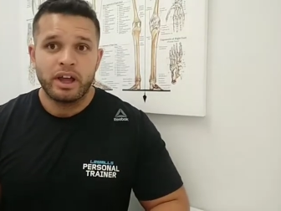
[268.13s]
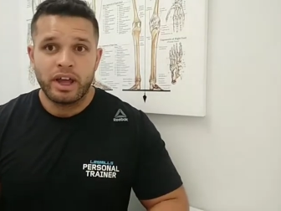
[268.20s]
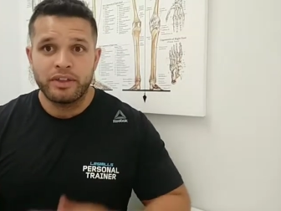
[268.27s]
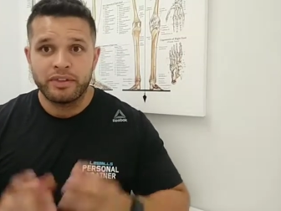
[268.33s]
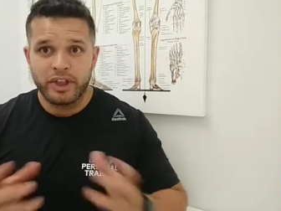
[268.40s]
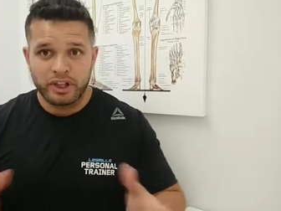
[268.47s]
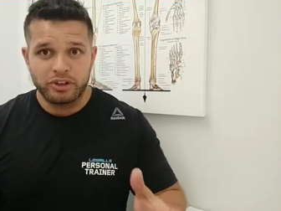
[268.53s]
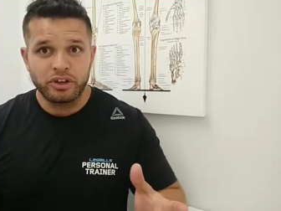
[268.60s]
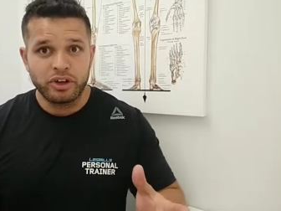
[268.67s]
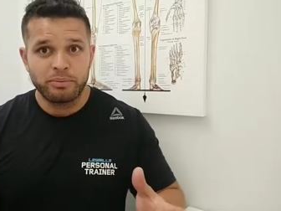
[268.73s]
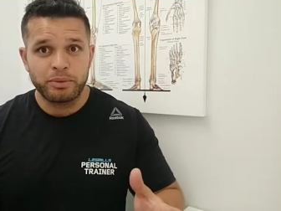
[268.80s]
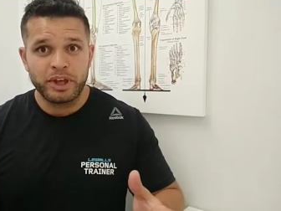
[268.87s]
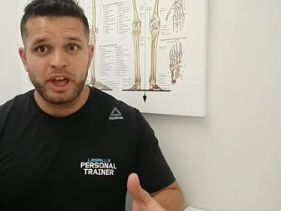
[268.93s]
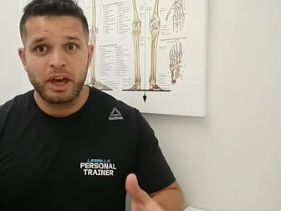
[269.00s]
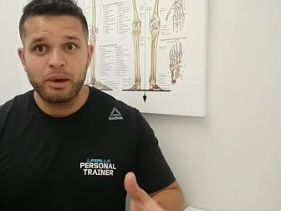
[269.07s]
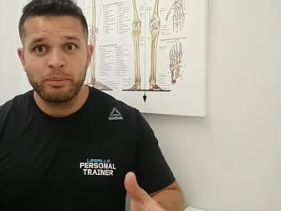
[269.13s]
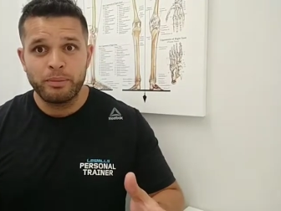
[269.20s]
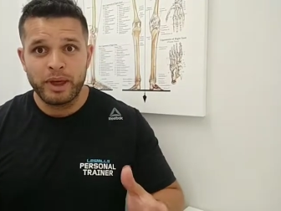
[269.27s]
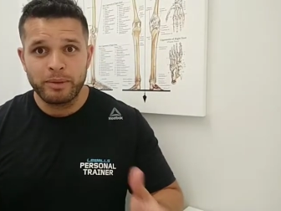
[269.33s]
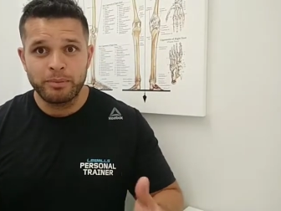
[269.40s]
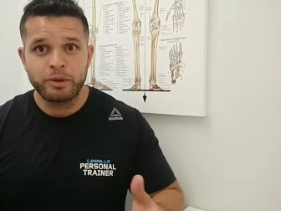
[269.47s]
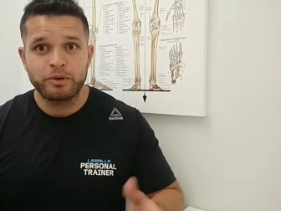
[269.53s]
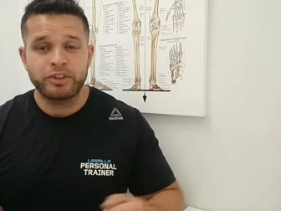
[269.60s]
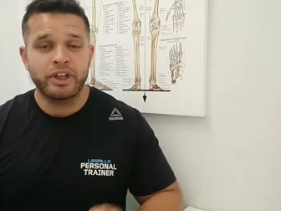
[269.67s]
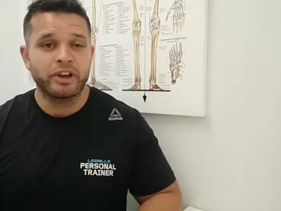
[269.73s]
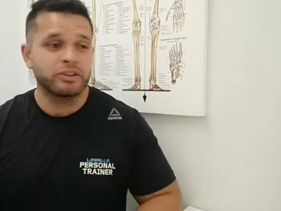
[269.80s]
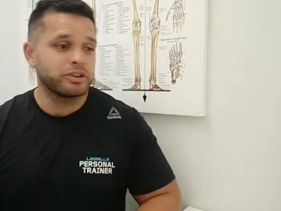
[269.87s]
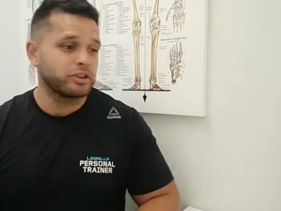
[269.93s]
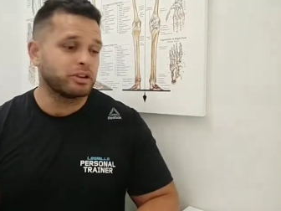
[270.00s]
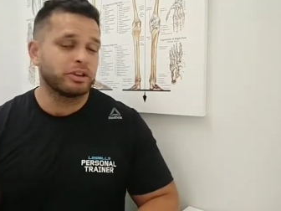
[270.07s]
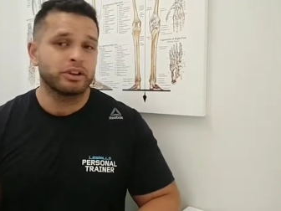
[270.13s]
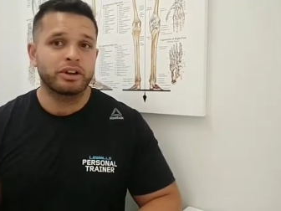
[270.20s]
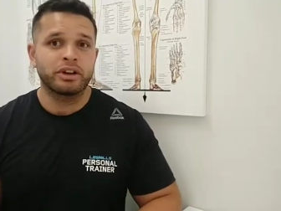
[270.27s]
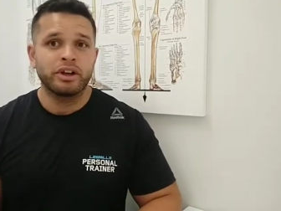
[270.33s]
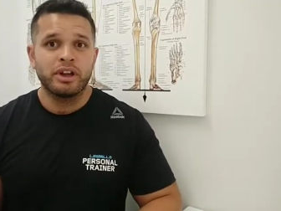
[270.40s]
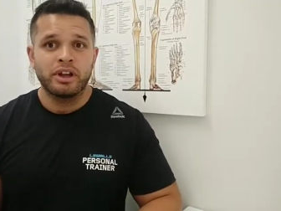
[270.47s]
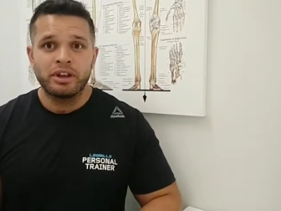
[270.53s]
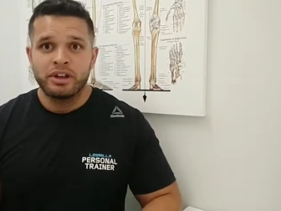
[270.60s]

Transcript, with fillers: and that you can be help, happy with how you look.